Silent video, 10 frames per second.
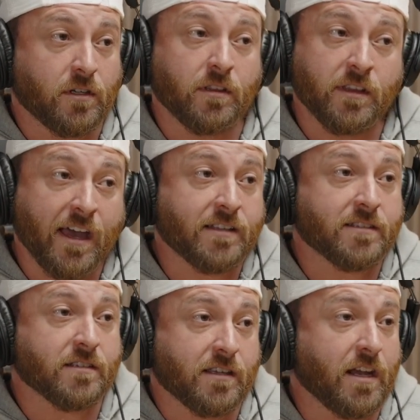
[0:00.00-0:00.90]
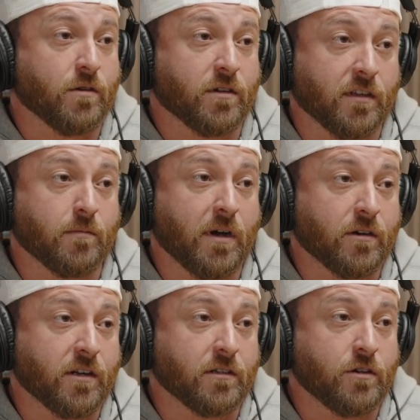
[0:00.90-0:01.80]
And that's the scary thing
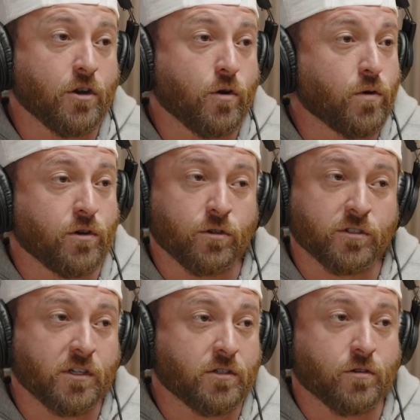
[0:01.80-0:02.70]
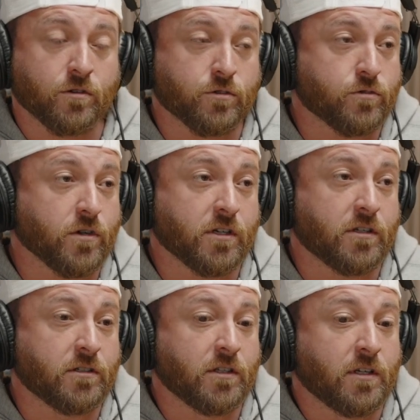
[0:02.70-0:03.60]
about it. No one knows an internal
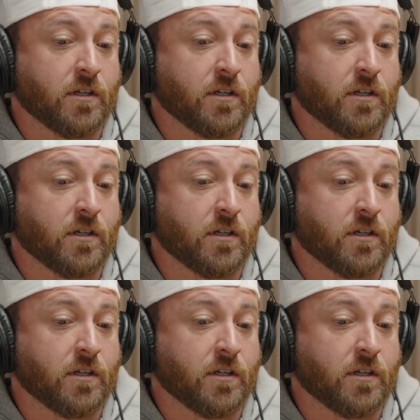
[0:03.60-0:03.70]
struggle,